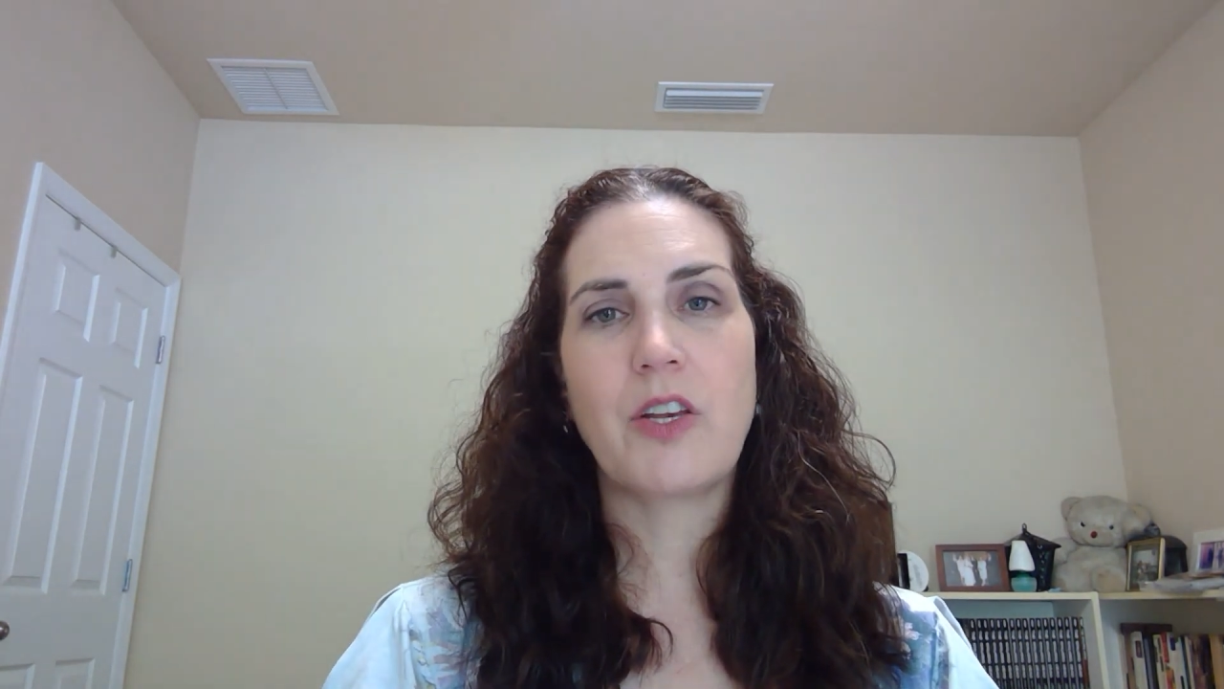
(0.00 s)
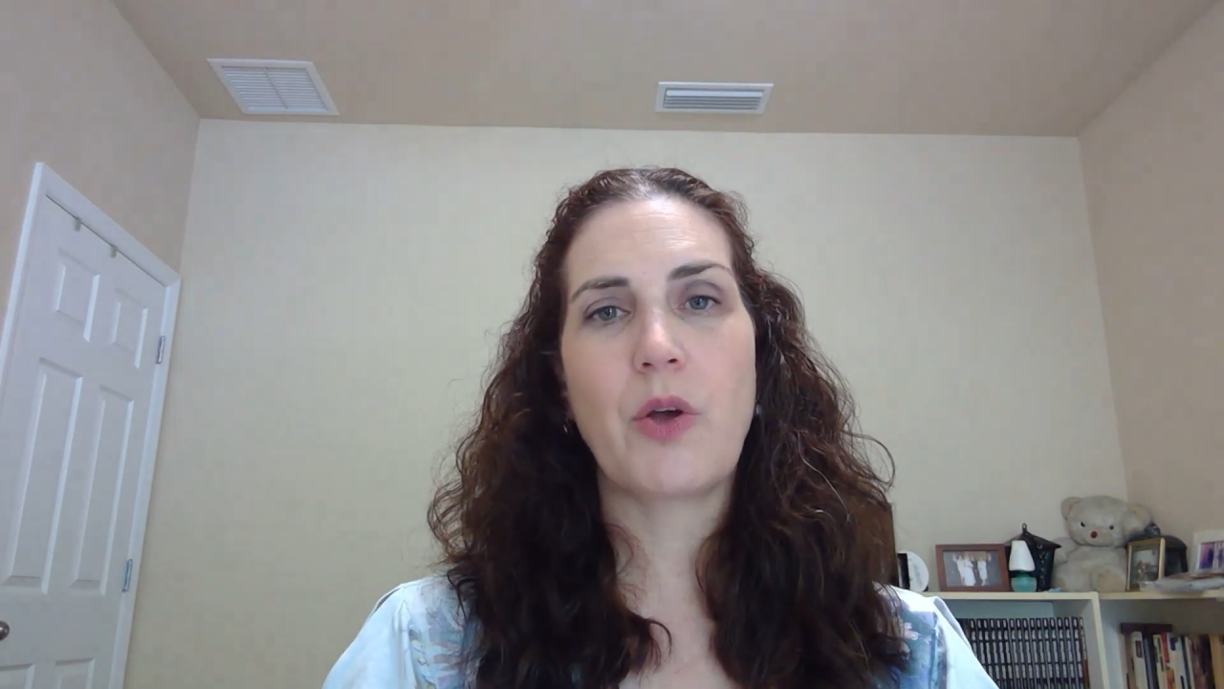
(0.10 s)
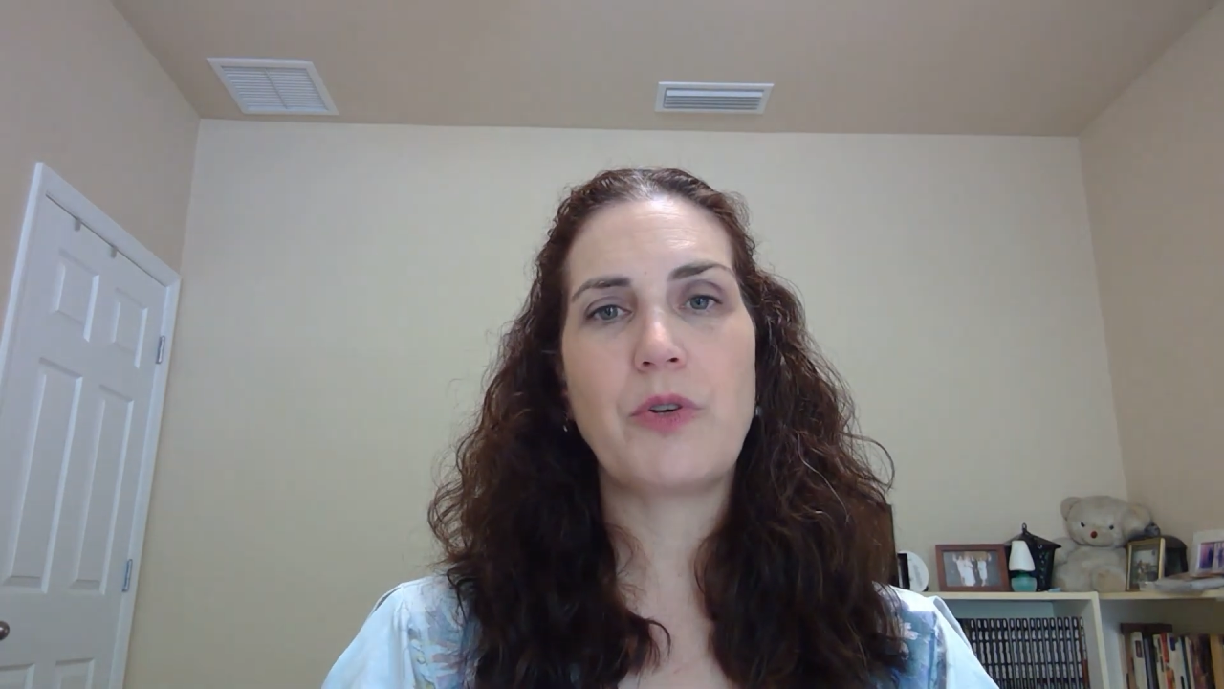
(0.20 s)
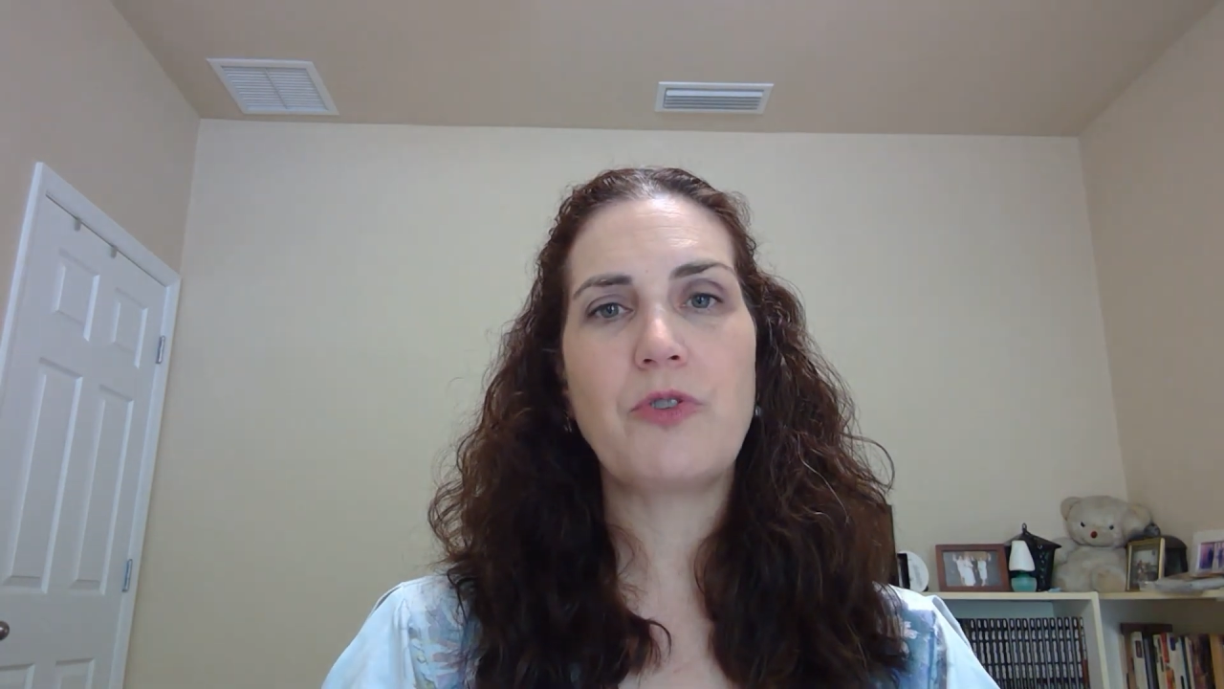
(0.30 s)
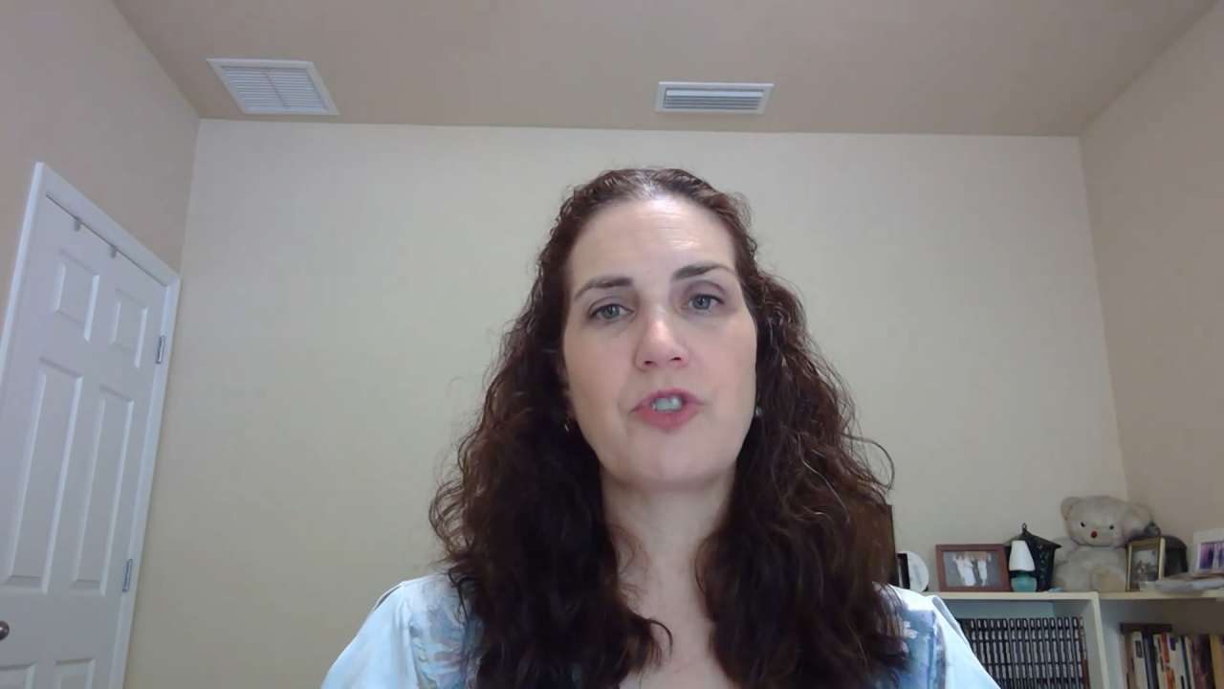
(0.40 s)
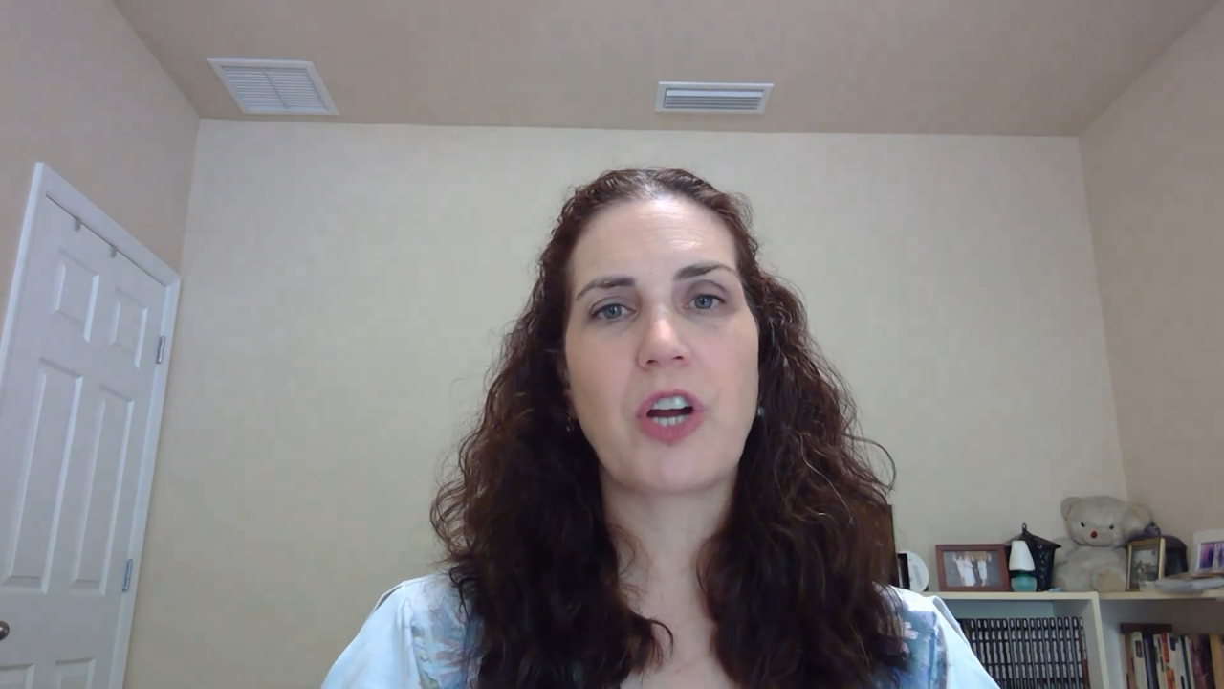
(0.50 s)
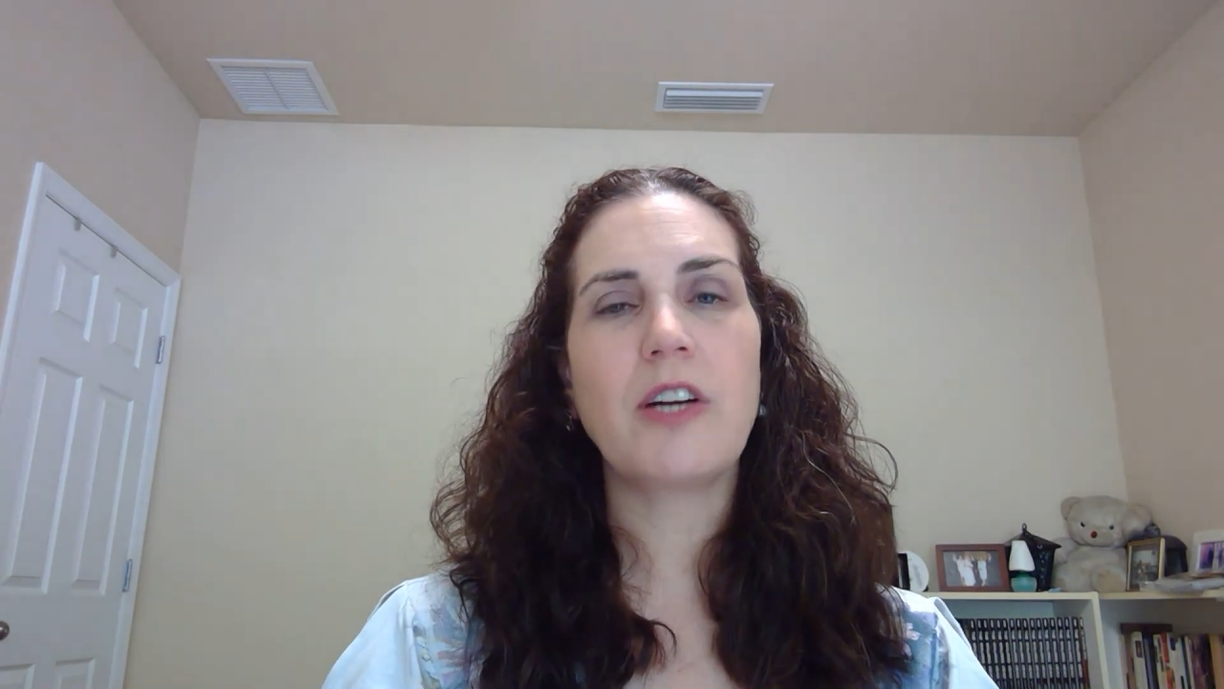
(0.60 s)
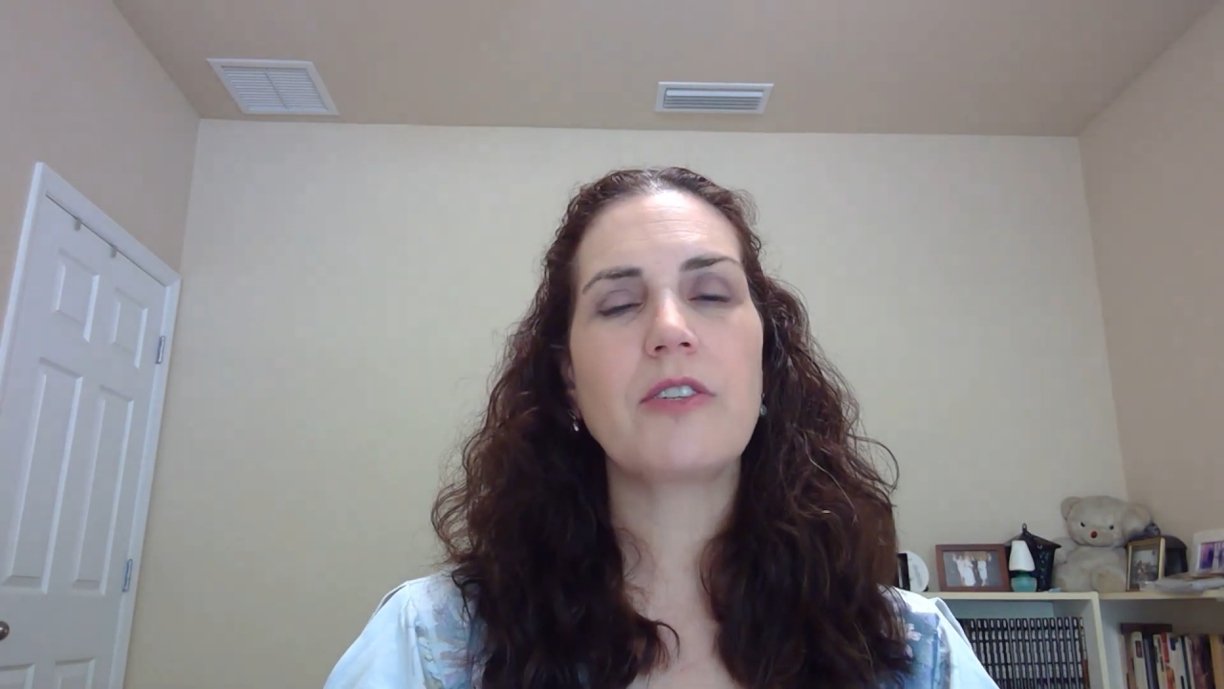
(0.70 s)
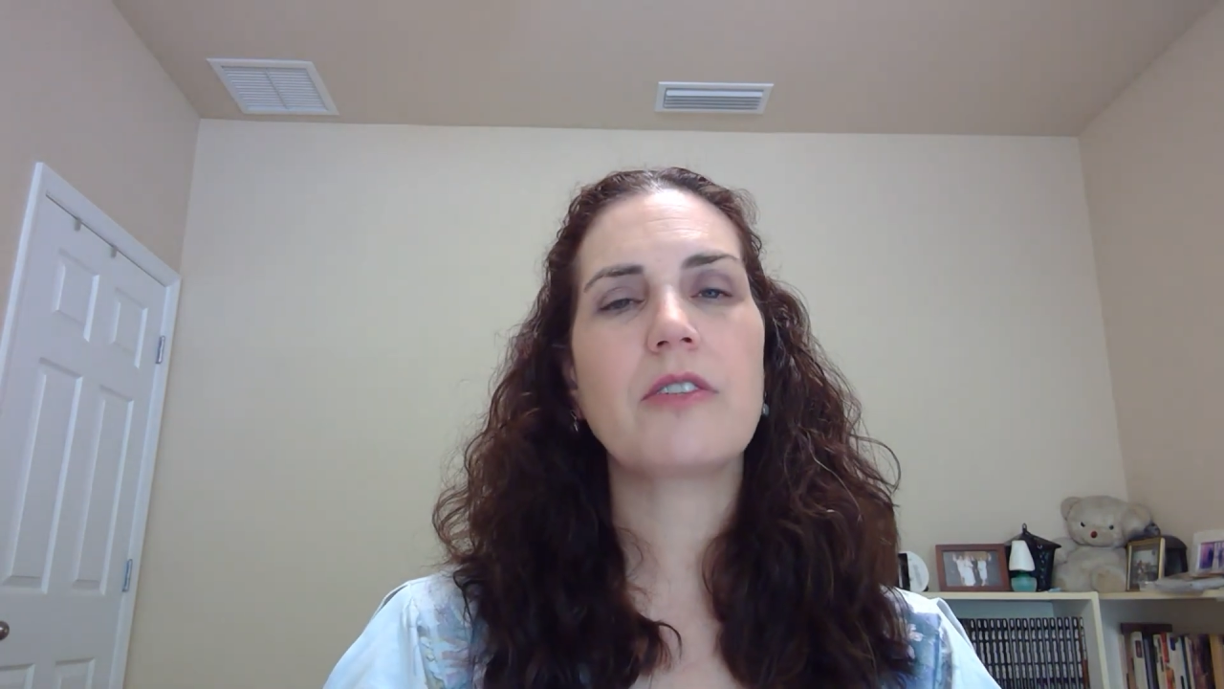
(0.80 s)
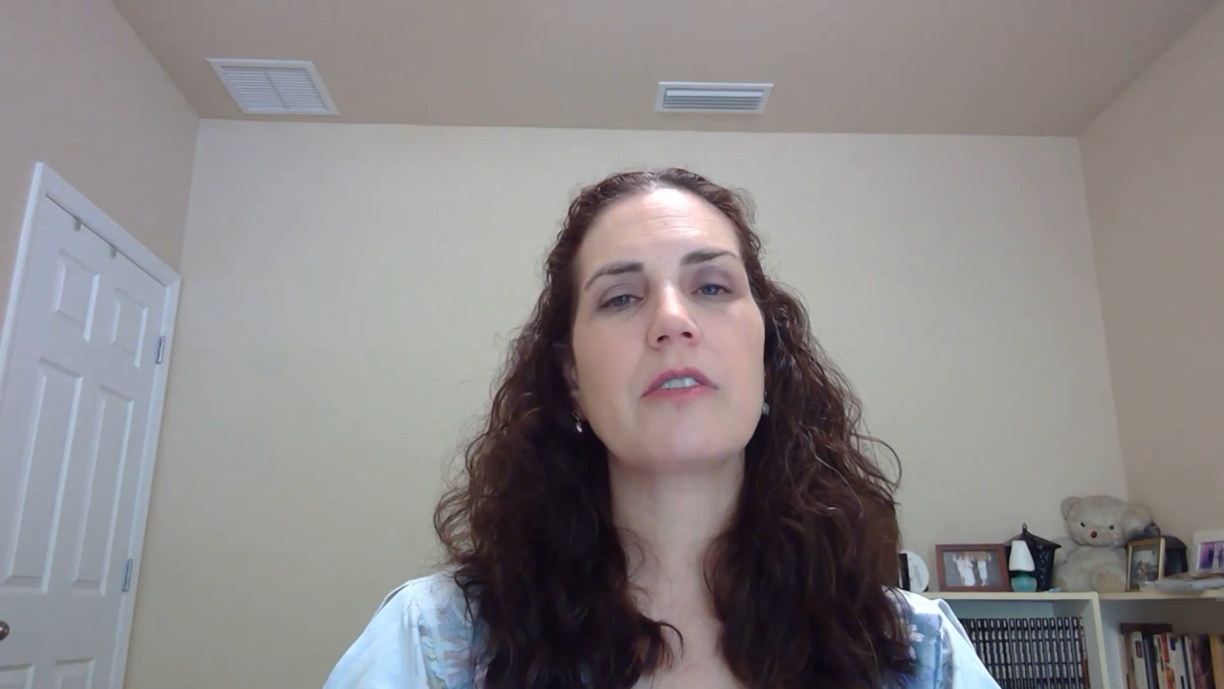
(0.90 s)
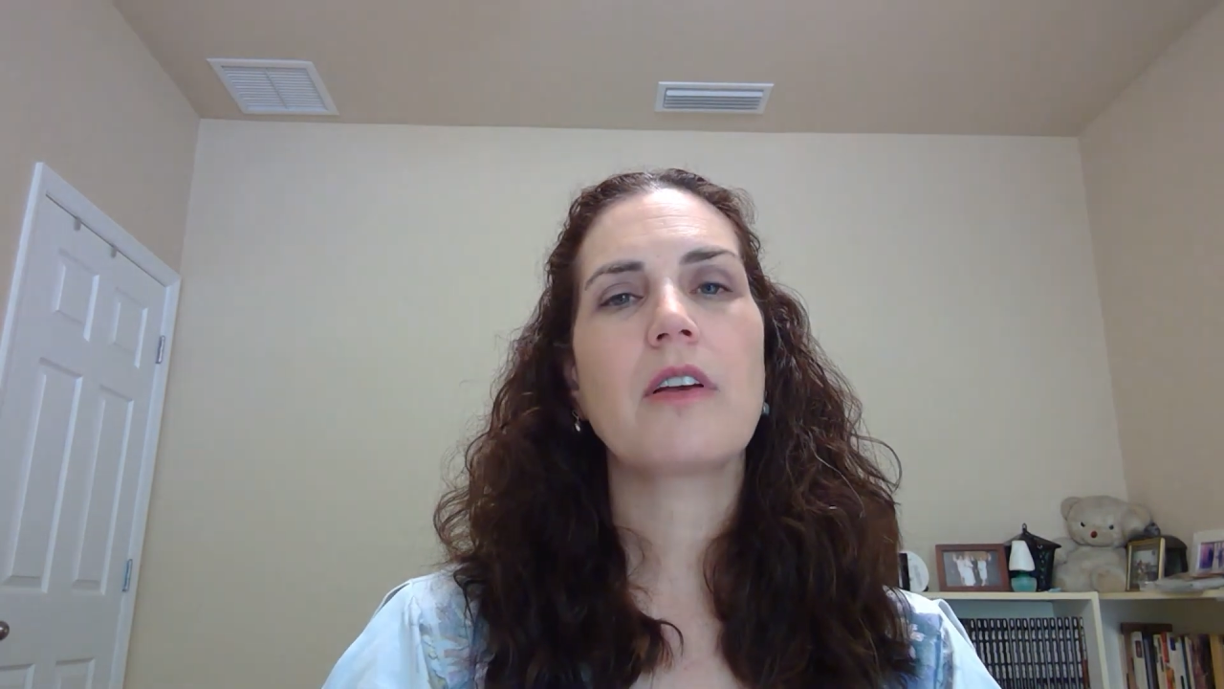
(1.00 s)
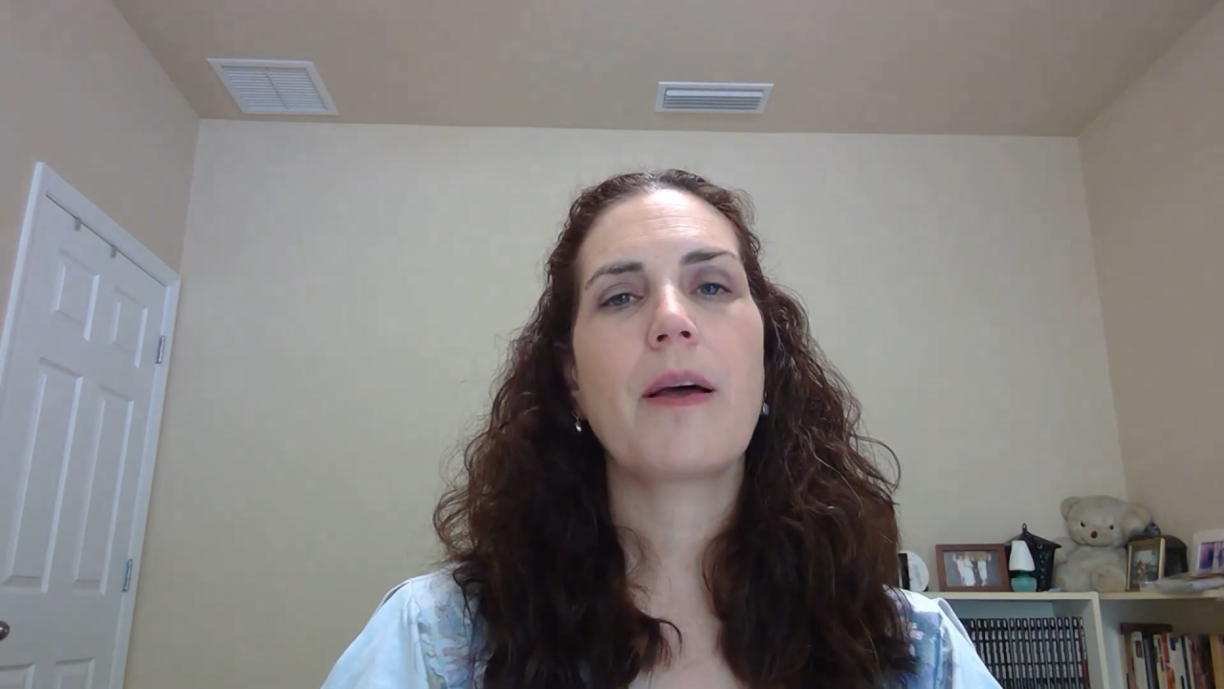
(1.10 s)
No New Starts,